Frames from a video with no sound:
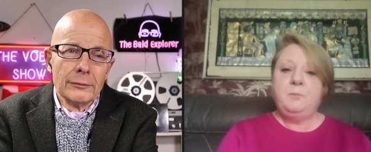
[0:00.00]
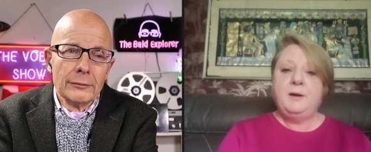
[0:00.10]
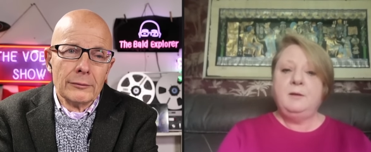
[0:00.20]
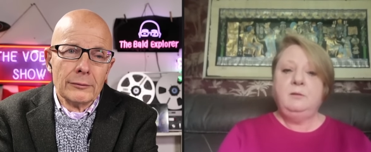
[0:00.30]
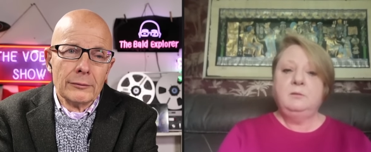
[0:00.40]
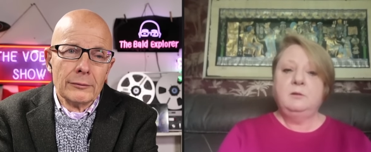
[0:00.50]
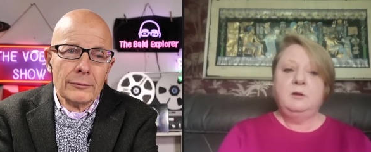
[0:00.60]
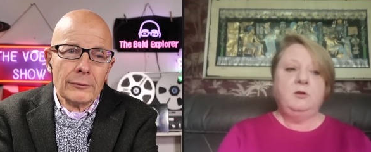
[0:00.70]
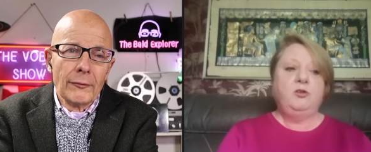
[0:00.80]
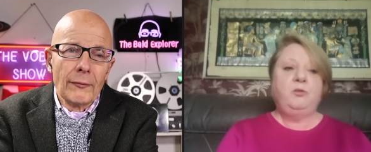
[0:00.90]
Speaker 1: peel.
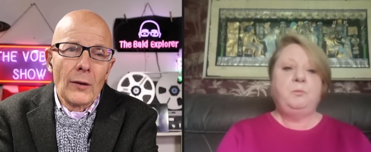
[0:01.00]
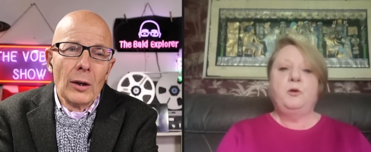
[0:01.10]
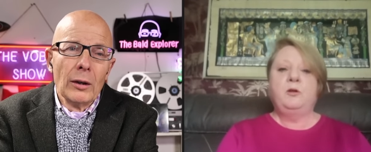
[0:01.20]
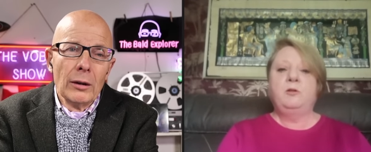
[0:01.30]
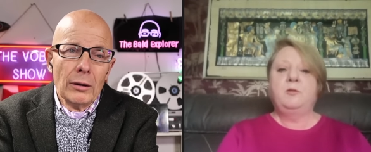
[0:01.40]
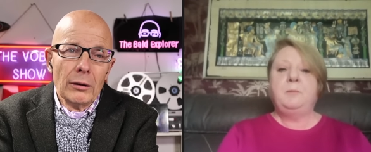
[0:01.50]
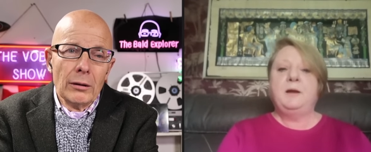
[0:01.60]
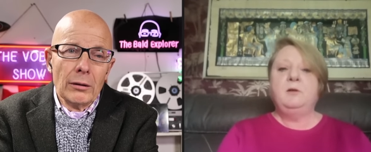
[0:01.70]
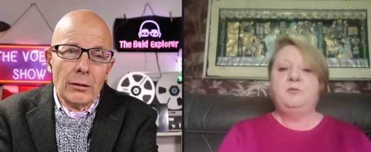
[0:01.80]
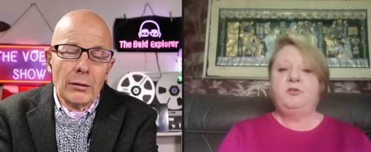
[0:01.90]
You just boil the
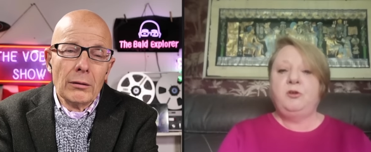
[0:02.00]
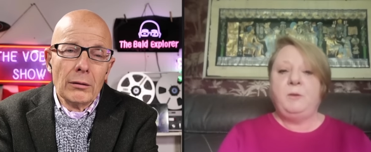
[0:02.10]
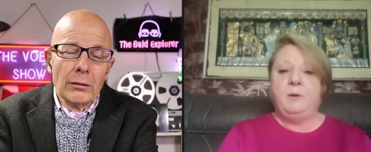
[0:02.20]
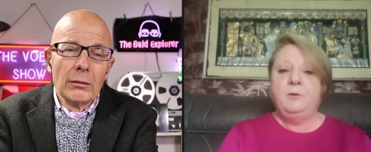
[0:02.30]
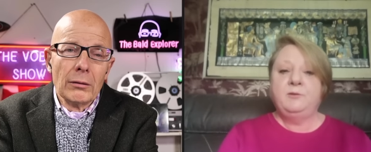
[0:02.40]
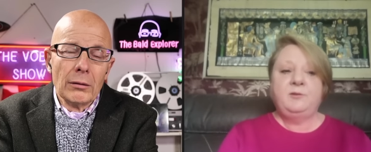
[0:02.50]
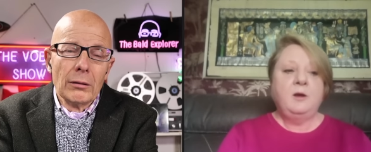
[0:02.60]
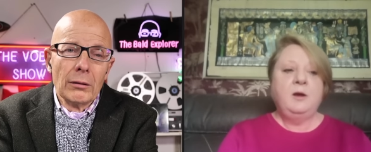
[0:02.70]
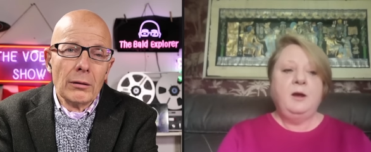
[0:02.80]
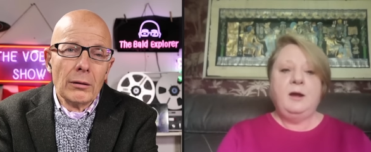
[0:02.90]
peel for two hours,
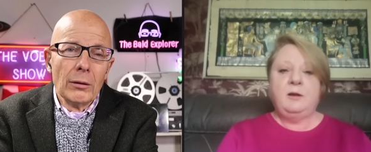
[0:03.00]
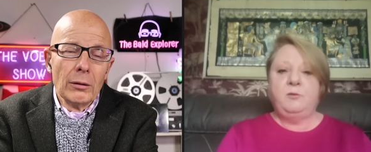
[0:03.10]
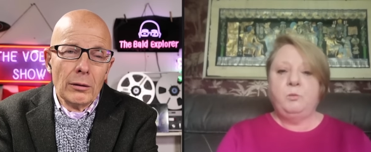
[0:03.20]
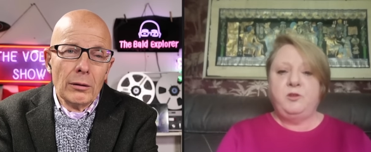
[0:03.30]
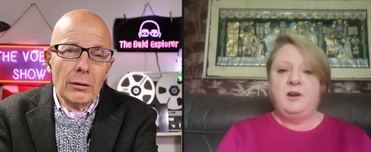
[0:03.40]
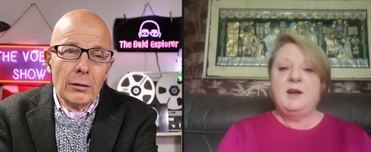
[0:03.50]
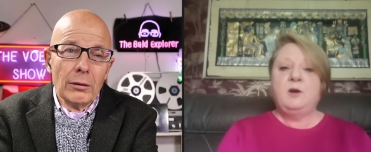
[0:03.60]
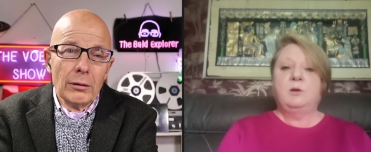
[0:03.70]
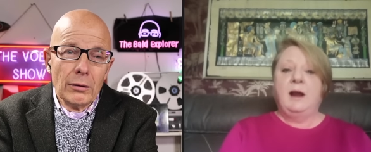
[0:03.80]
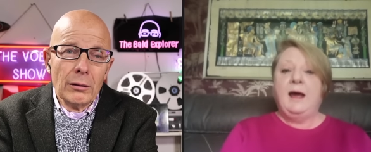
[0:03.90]
and the
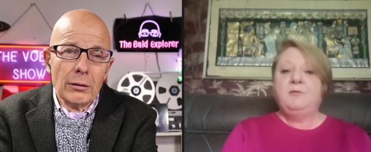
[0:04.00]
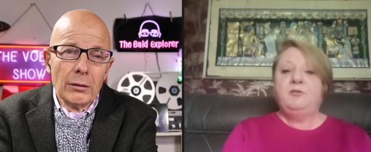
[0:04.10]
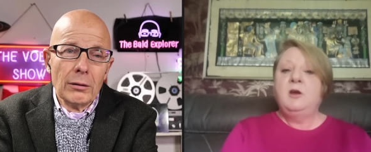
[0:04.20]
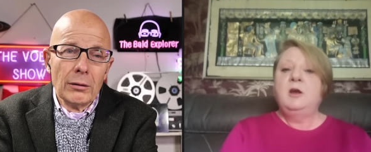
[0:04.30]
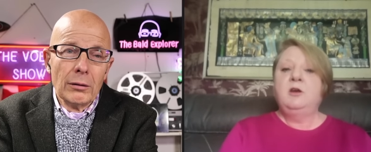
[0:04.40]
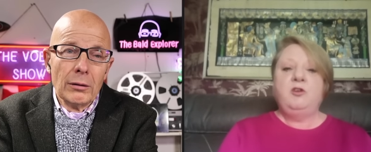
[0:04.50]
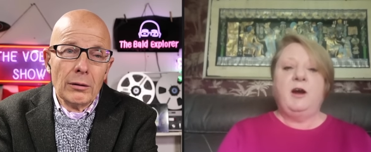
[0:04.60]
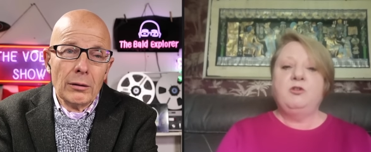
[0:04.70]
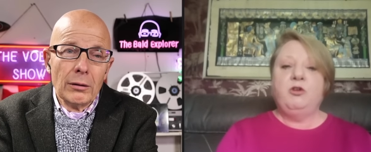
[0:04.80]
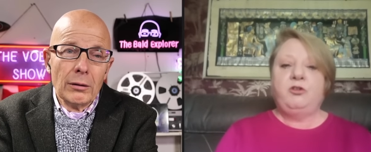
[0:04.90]
liquid left is your
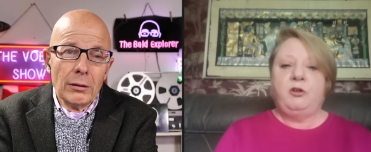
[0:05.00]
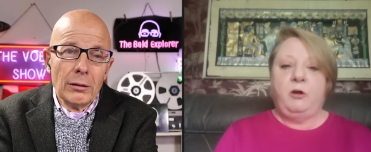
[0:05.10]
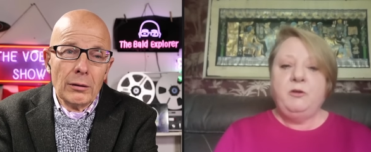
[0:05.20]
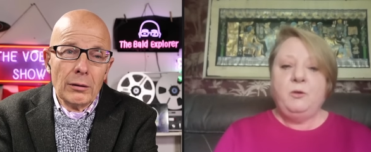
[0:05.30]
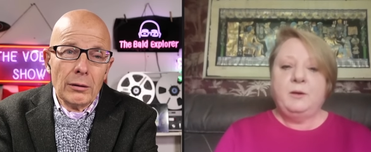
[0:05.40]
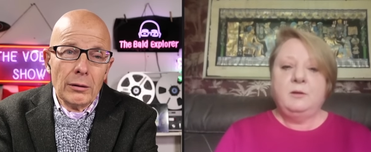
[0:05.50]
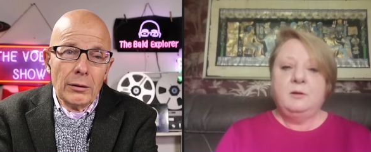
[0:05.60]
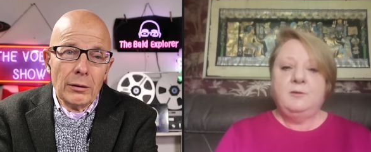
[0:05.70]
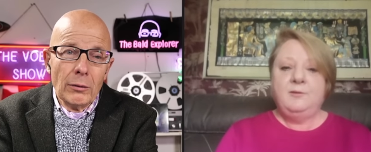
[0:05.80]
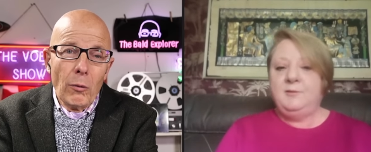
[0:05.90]
hydroxychloroquine.
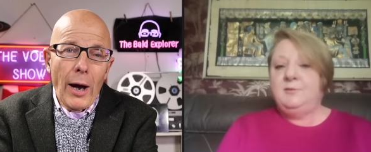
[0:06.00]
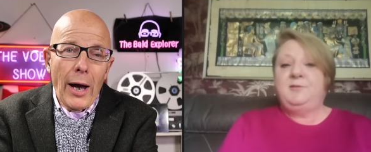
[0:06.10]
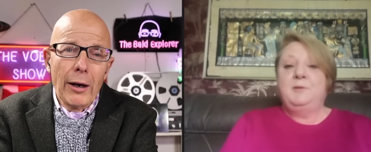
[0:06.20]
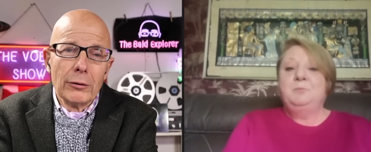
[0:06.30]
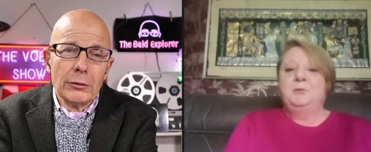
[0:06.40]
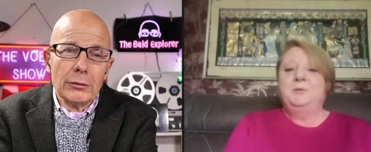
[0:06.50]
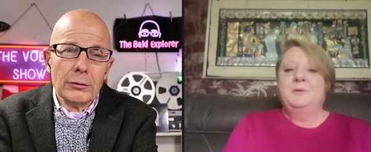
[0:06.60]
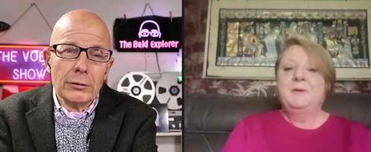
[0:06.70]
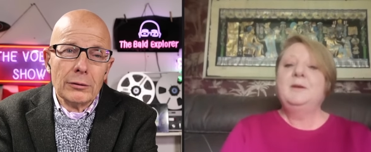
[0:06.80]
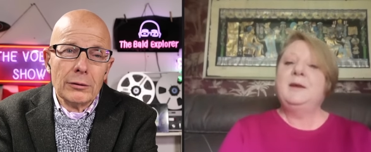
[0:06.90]
Speaker 2: It's, wow
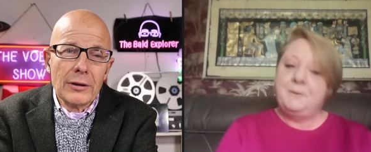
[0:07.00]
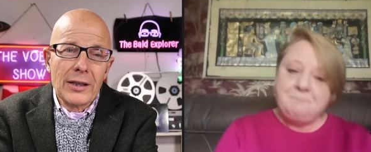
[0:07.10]
yeah.